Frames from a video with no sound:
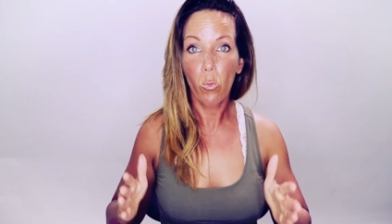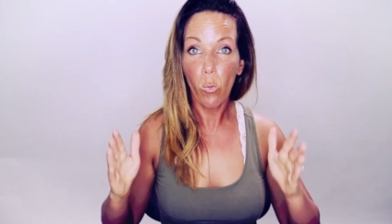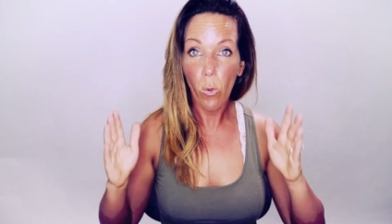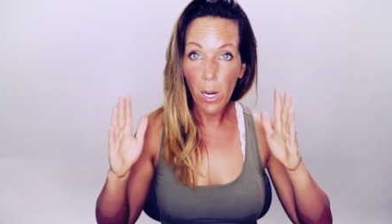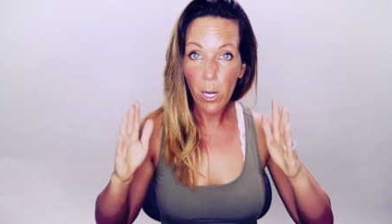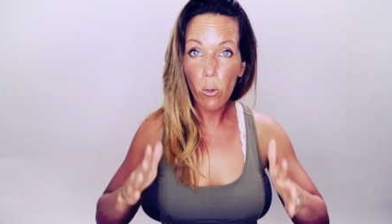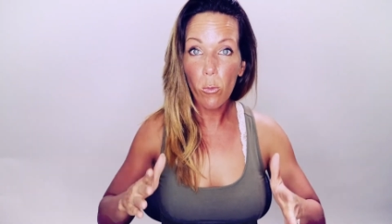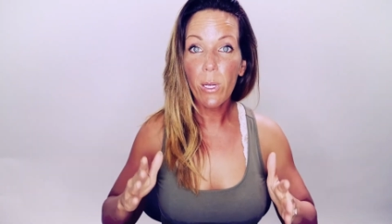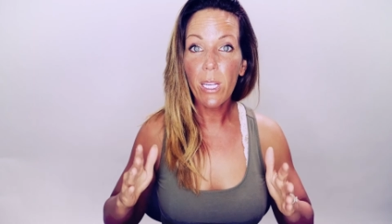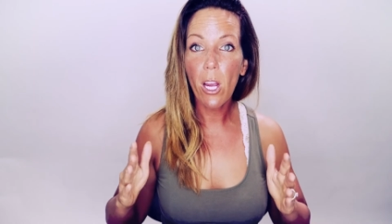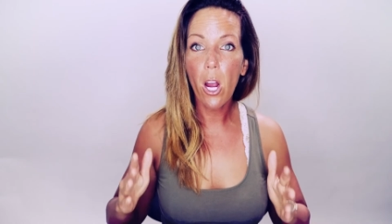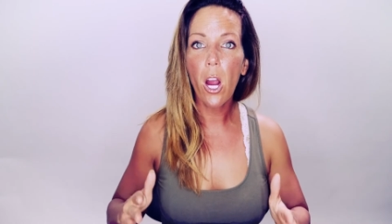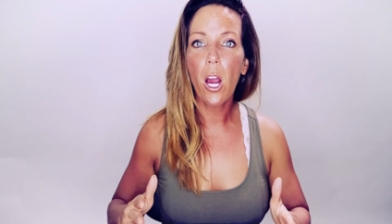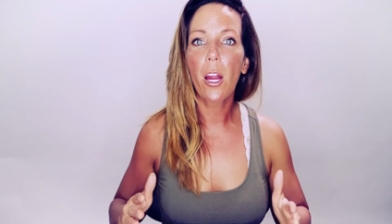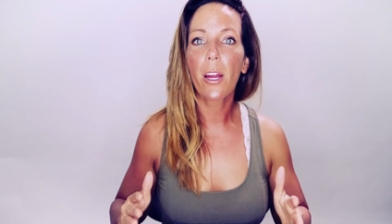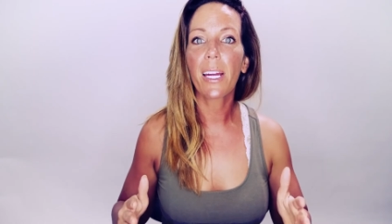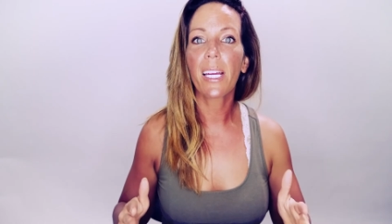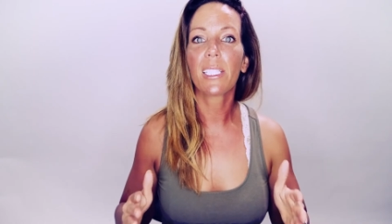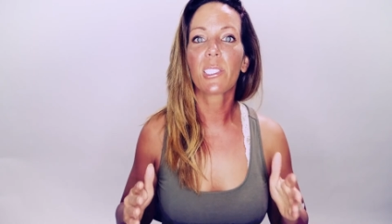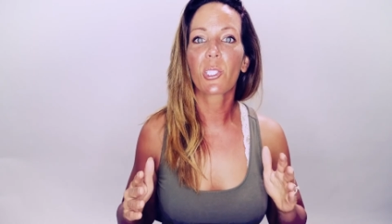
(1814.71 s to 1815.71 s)
Where we
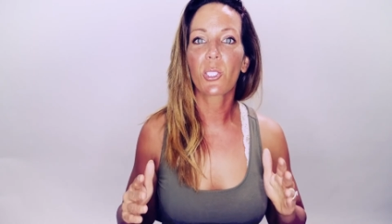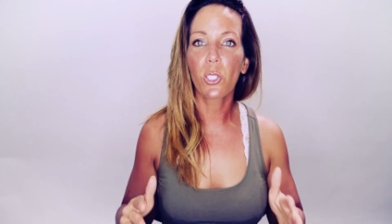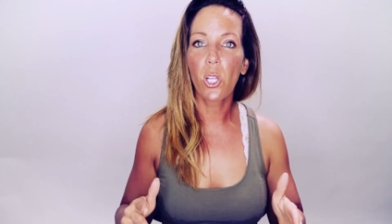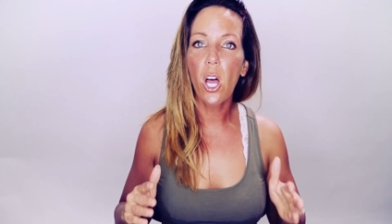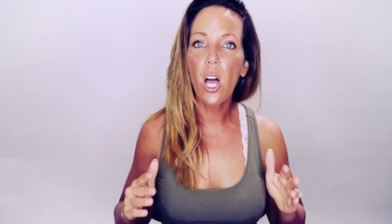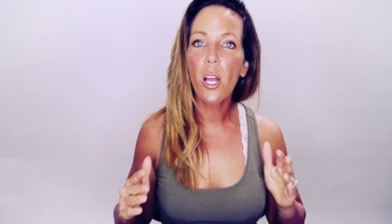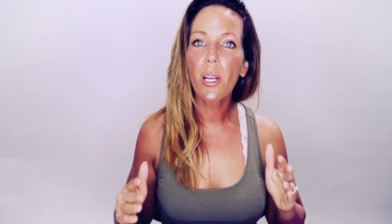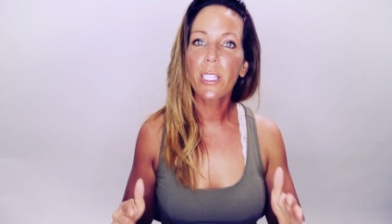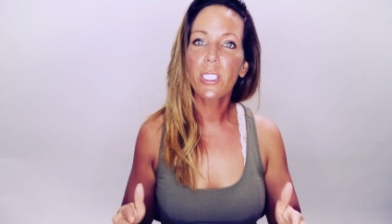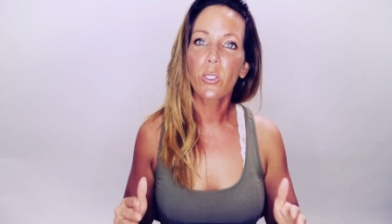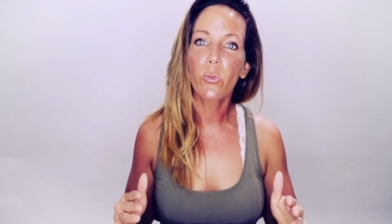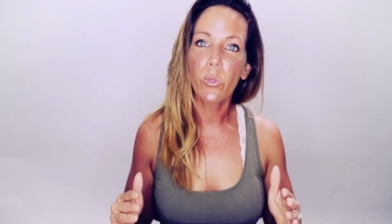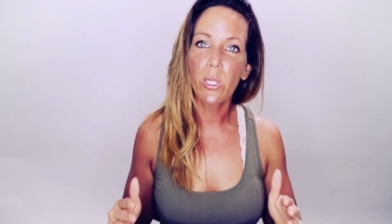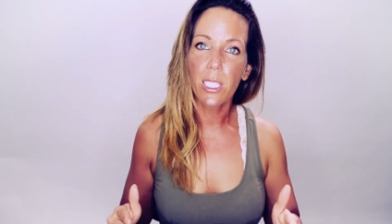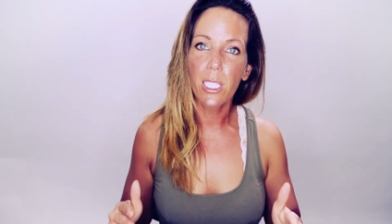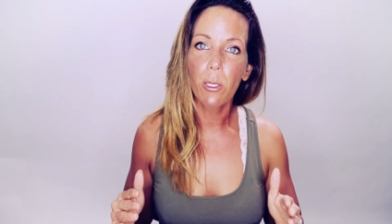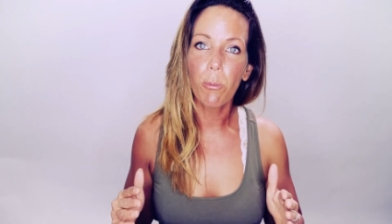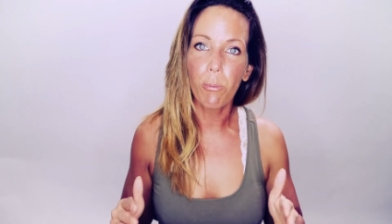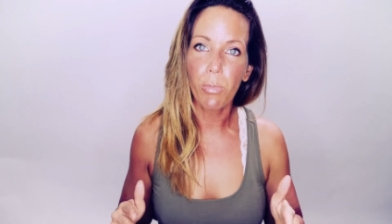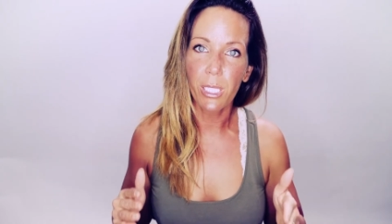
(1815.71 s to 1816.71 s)
are, as long as we
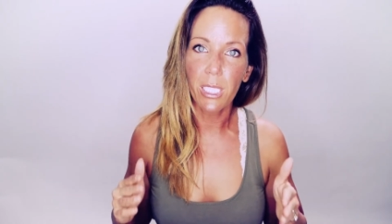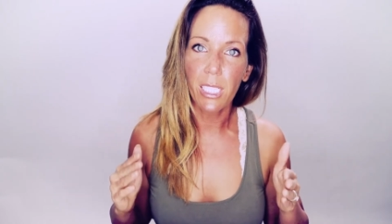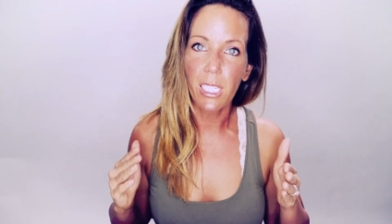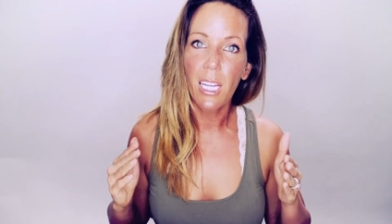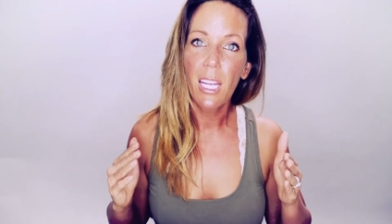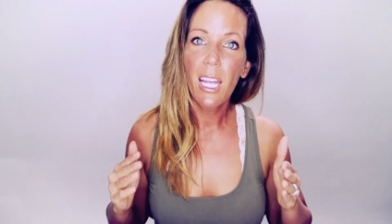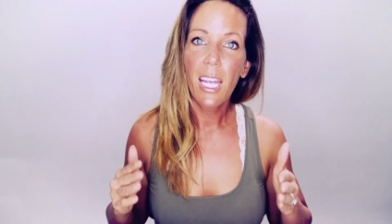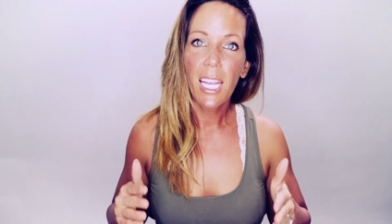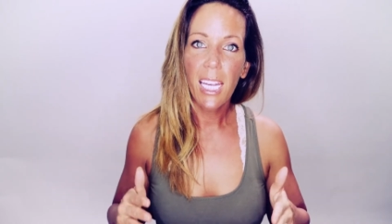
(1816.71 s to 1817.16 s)
can be